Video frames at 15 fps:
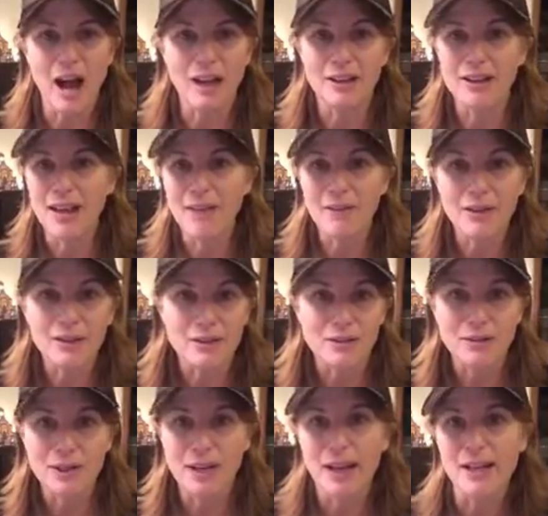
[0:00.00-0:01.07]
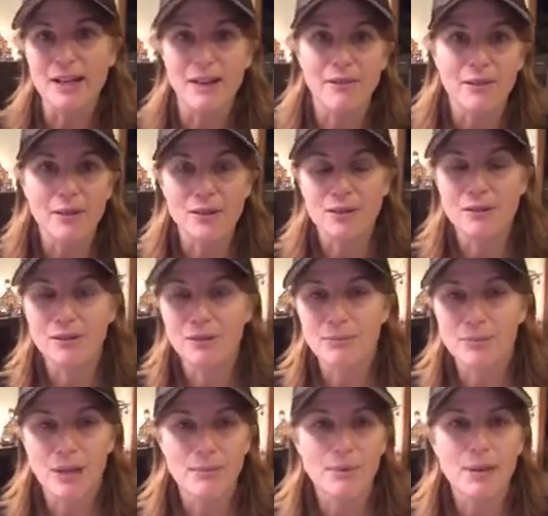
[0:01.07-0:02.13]
I'll never do it. I never do,
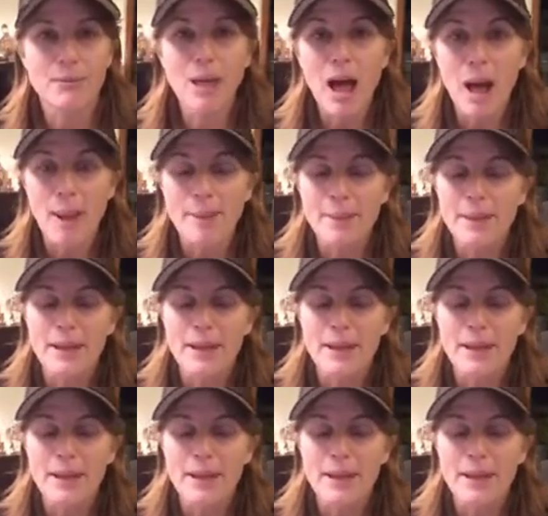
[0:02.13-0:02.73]
and blah, blah, blah.